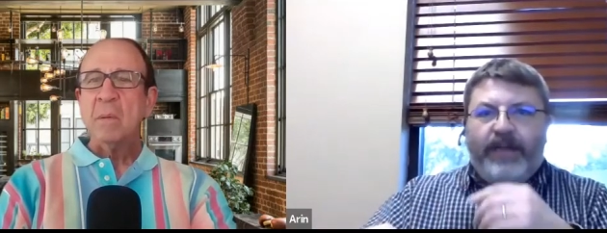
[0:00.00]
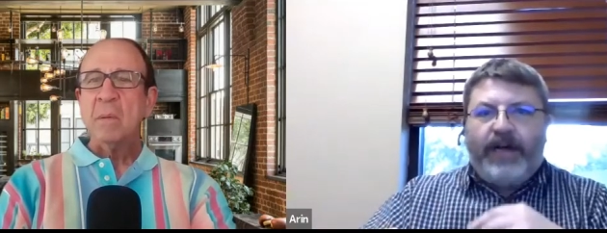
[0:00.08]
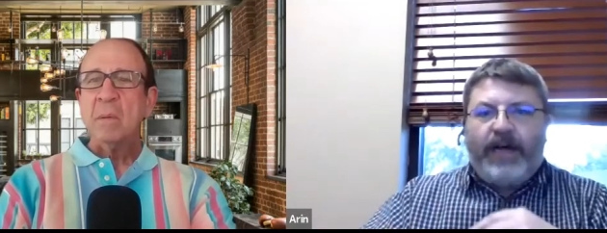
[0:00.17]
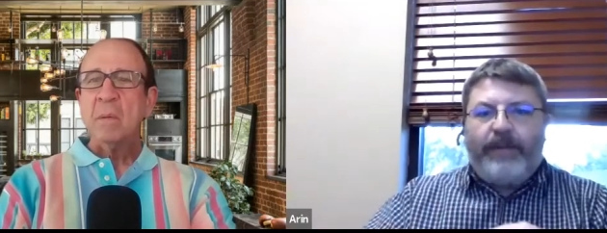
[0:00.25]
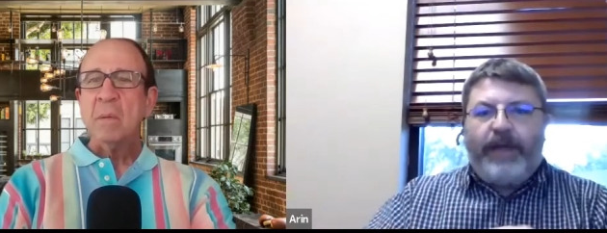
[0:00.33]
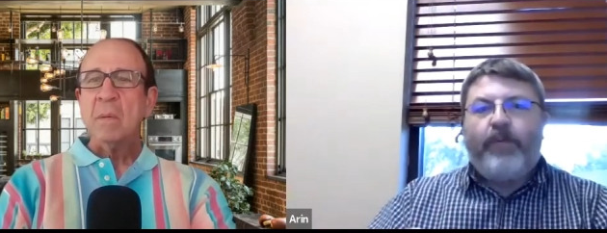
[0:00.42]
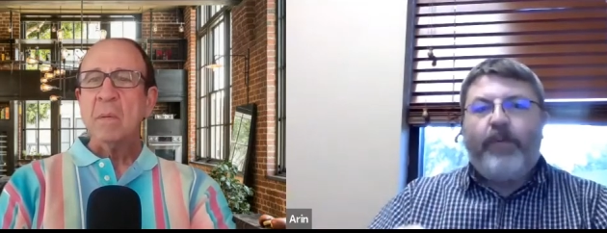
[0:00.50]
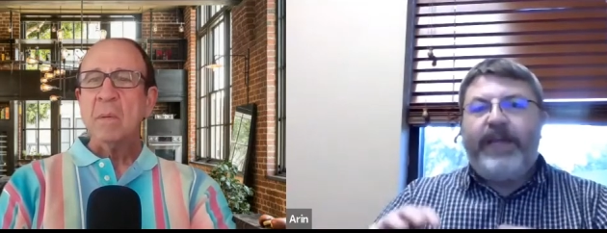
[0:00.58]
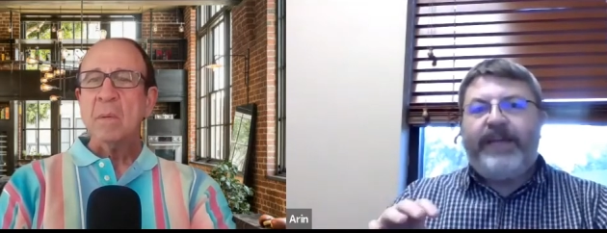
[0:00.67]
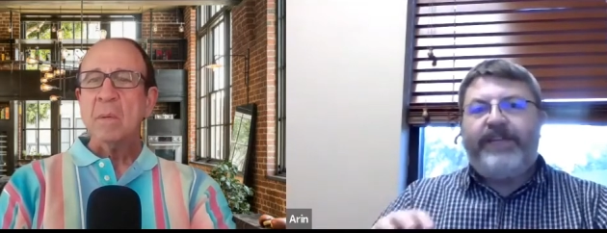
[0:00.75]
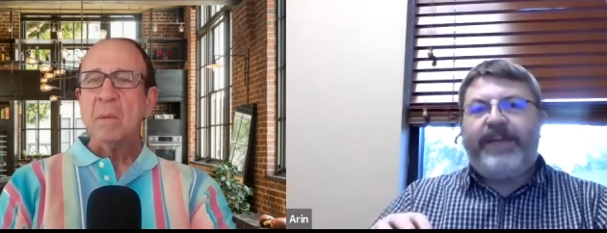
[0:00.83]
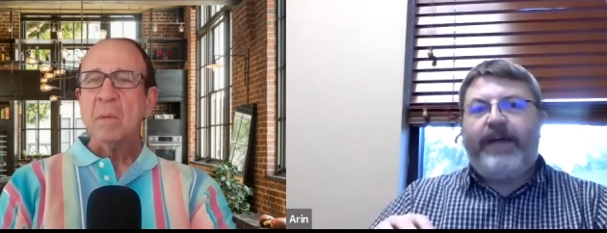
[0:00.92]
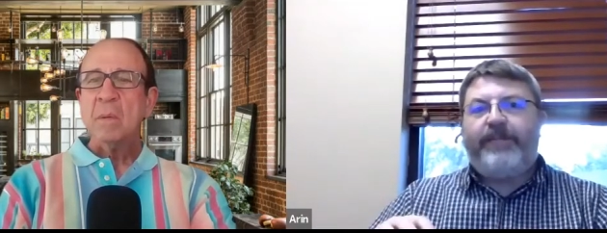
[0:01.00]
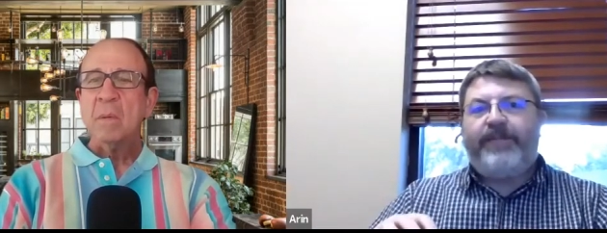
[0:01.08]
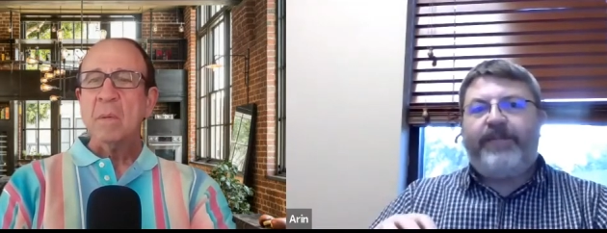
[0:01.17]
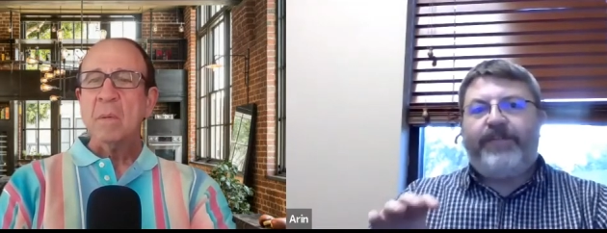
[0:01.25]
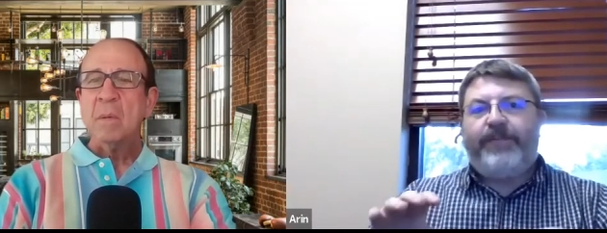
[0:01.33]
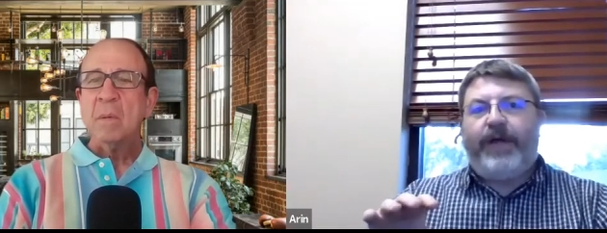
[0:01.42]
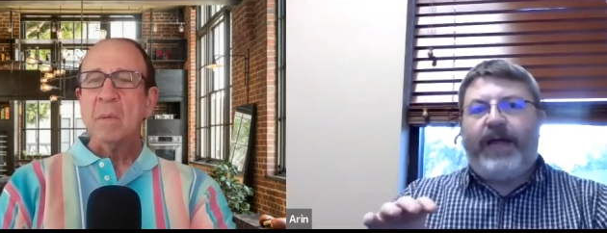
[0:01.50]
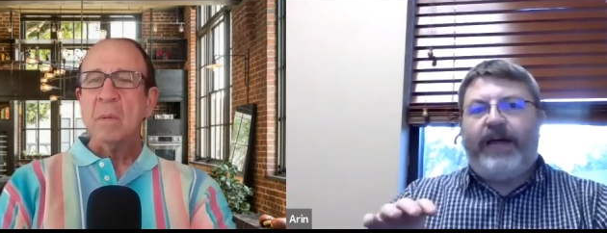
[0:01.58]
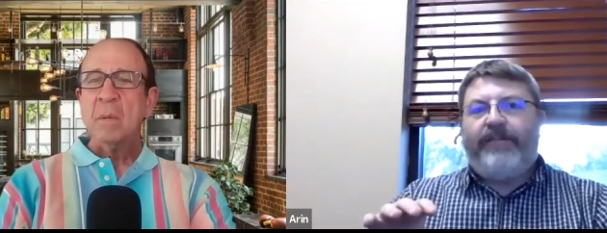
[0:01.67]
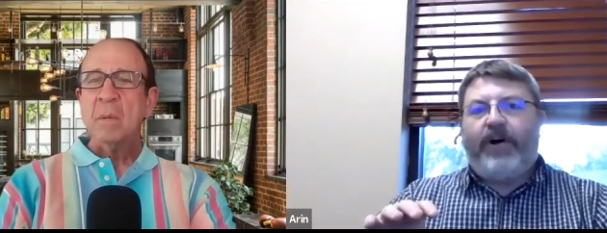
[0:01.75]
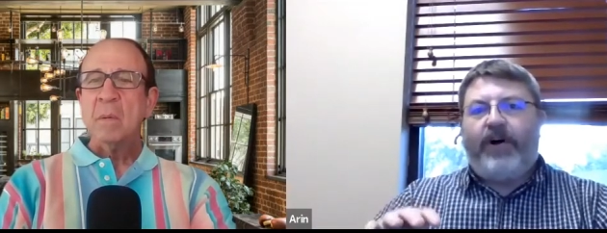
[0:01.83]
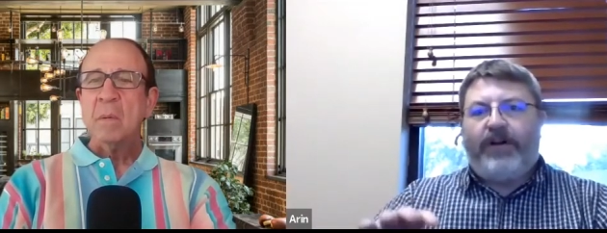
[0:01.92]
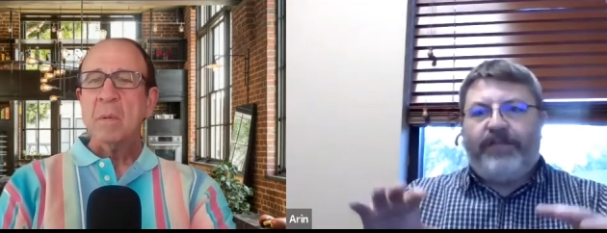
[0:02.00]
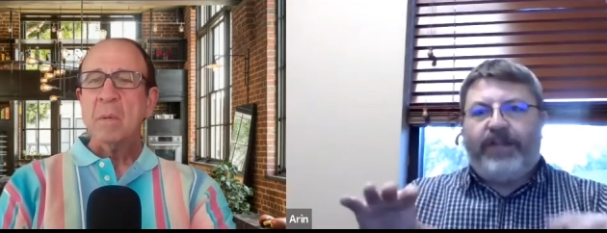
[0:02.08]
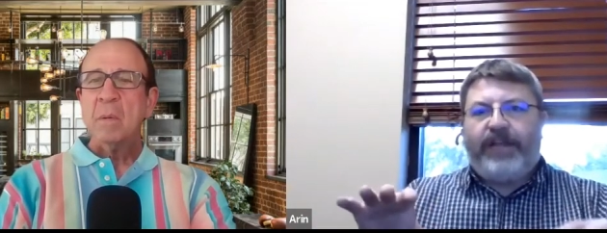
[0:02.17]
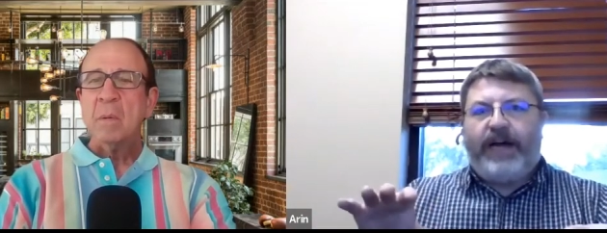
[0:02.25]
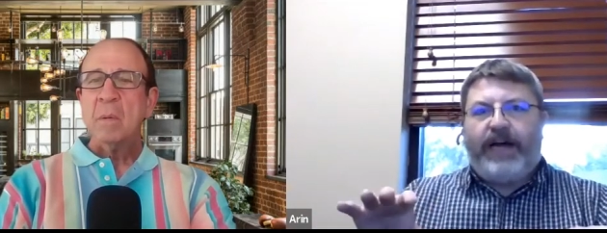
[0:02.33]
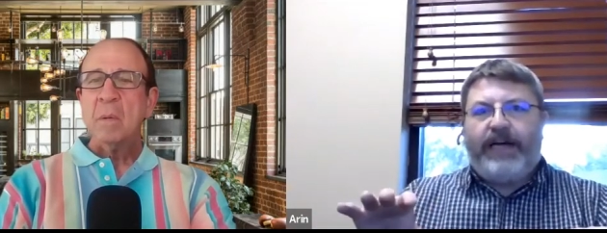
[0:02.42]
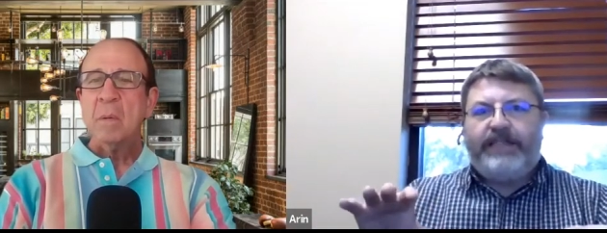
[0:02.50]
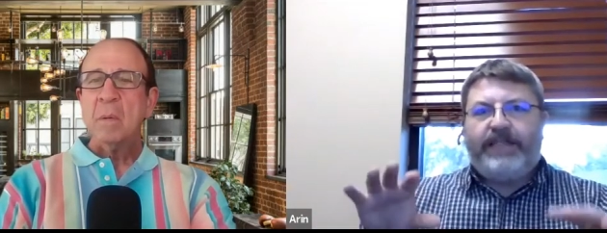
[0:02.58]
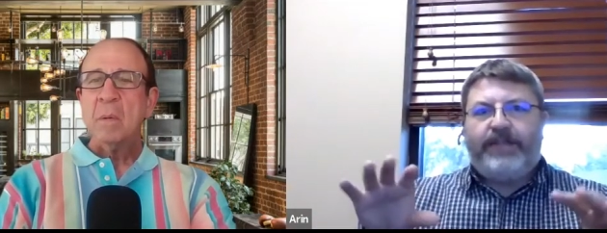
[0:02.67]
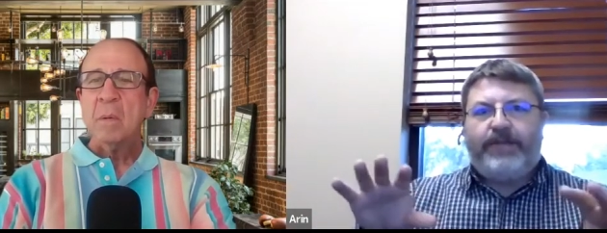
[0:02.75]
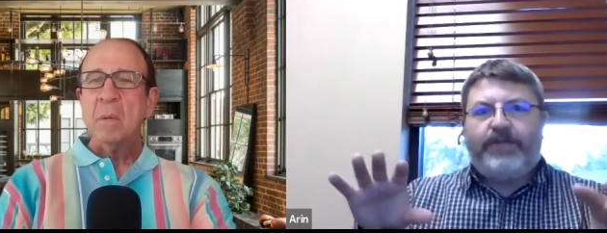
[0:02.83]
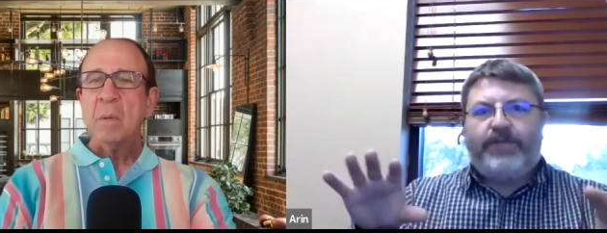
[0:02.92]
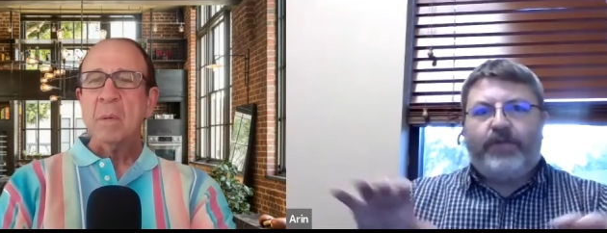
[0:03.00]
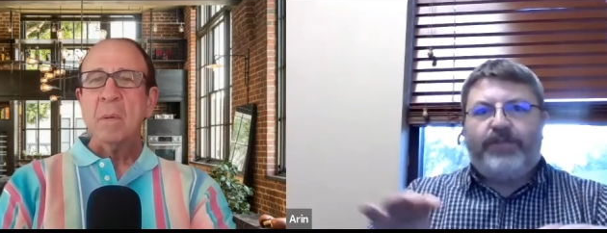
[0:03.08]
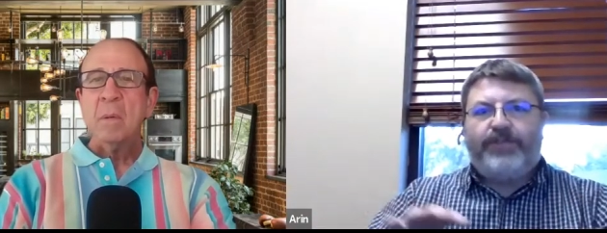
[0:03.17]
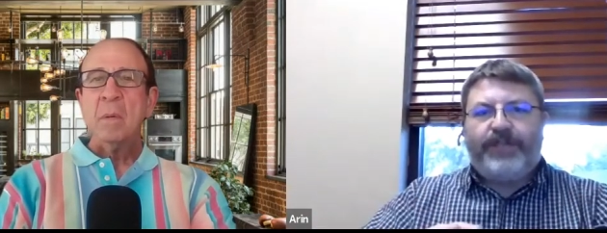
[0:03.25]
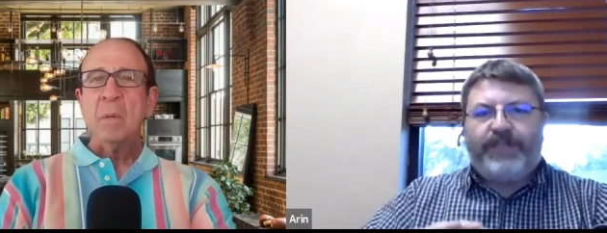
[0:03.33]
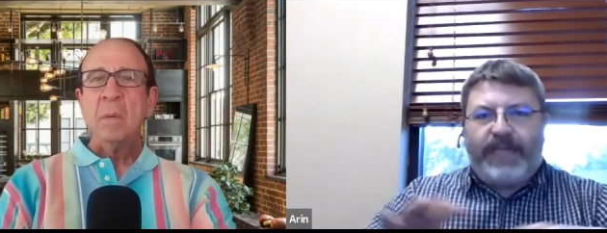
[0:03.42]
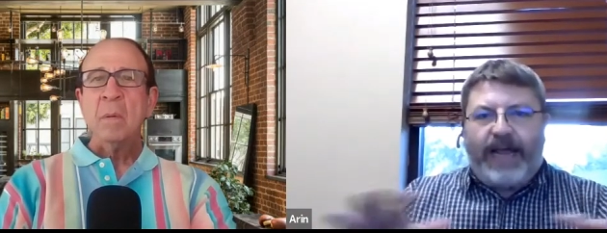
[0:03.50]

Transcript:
Speaker 1: Um, and we attempt to have all of the guys at those storage units